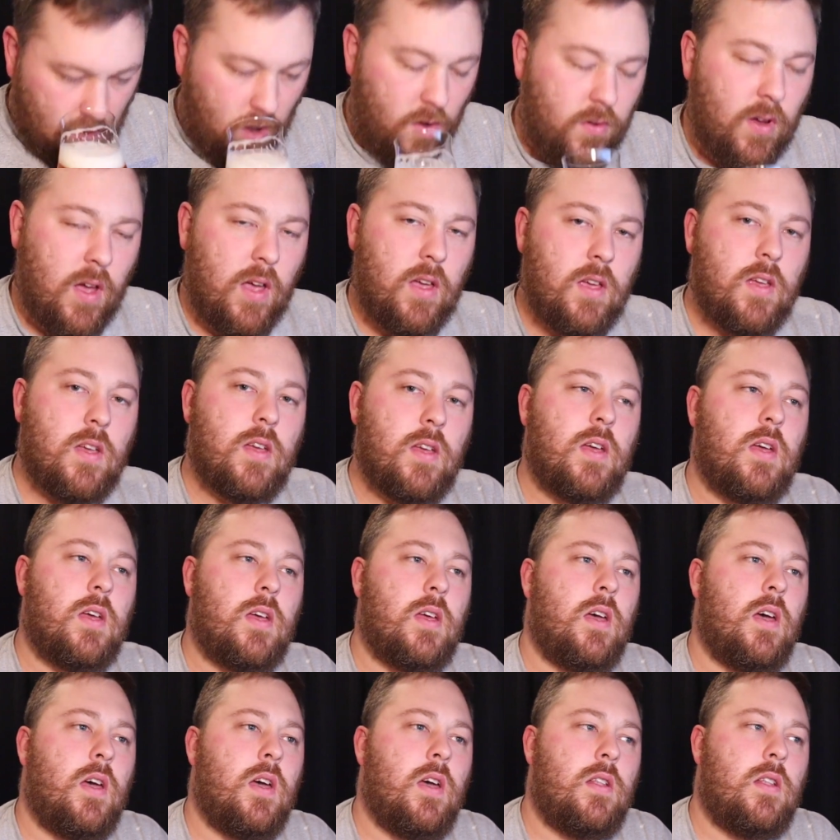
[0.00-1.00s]
Okay,
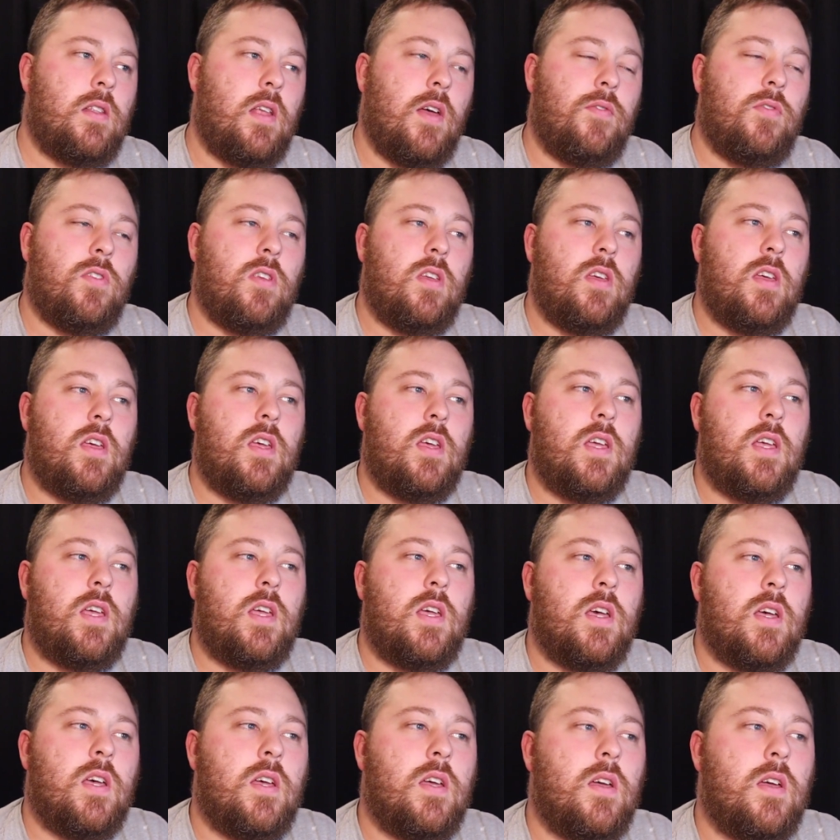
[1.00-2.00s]
uh,
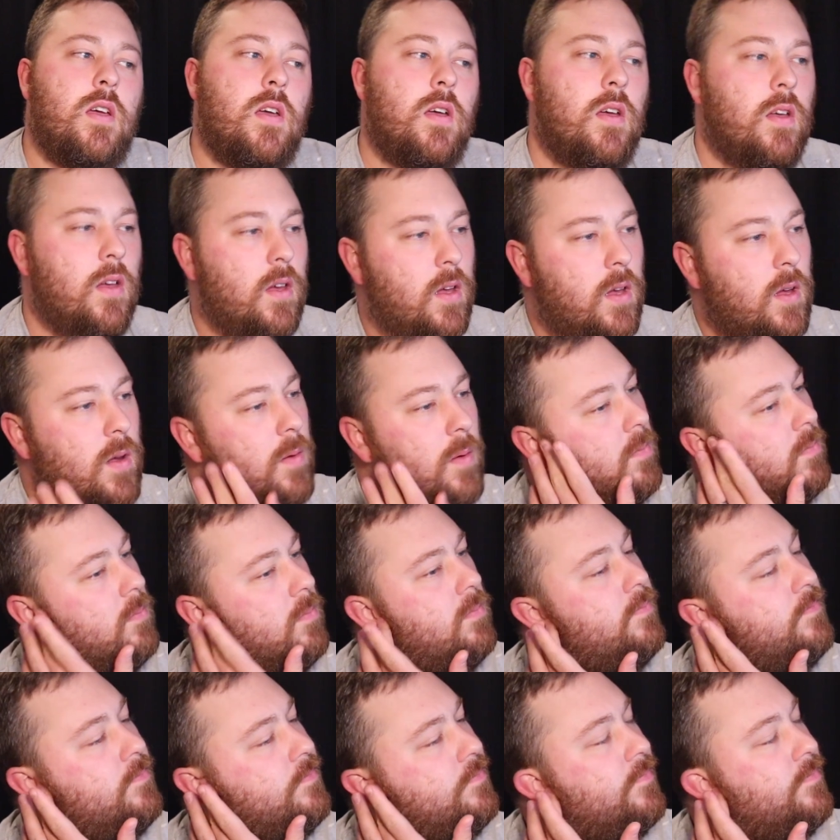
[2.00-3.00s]
definitely um,
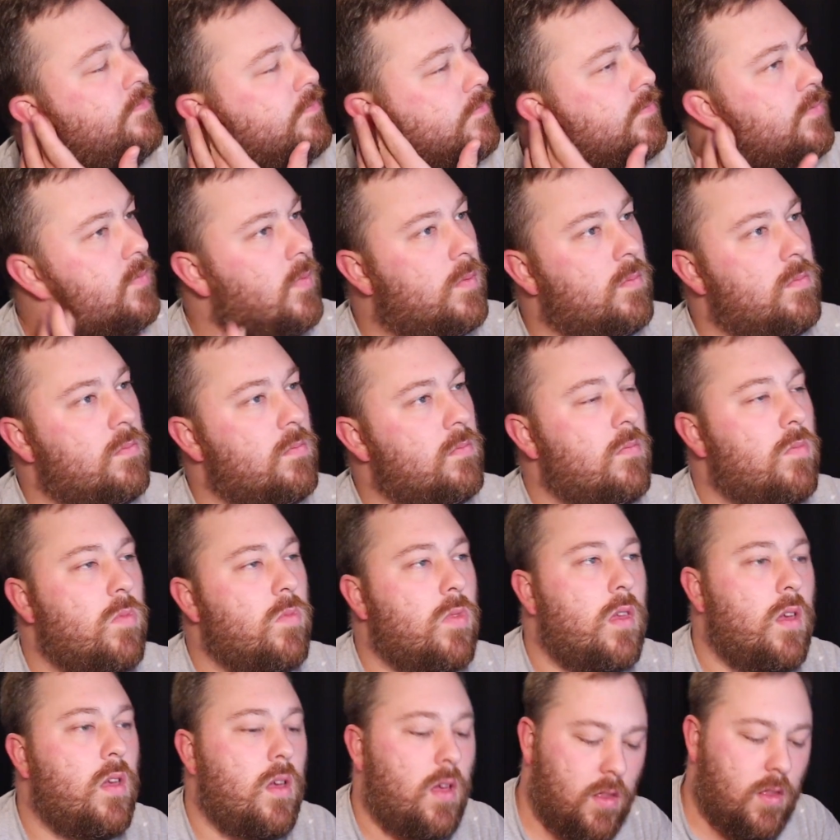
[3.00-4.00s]

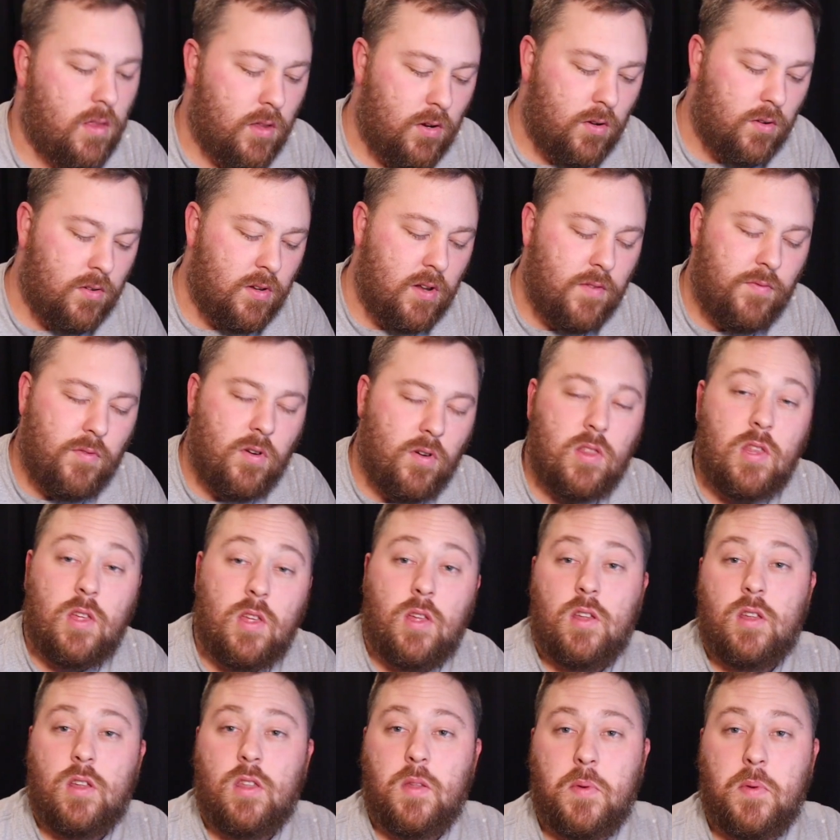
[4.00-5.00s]
a little different
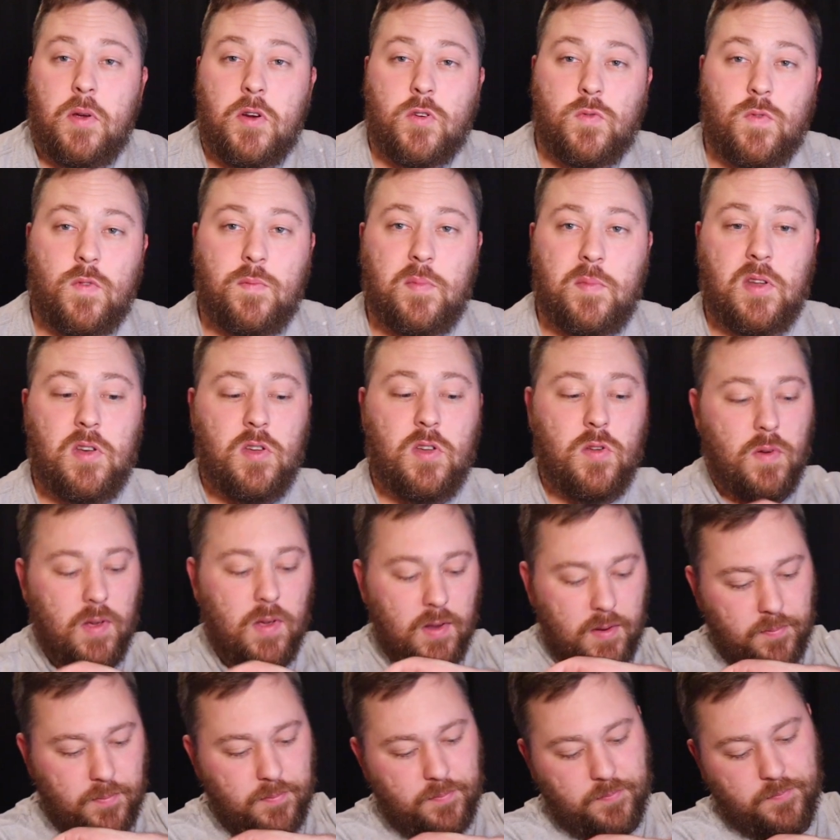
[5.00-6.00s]
than the beers we've been
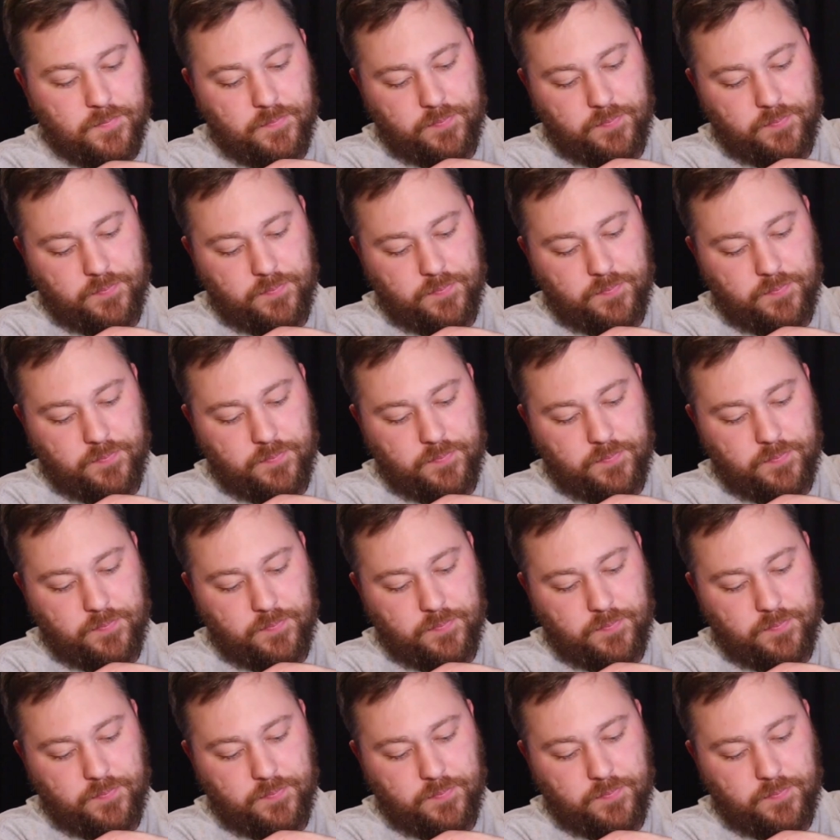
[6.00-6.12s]
doing.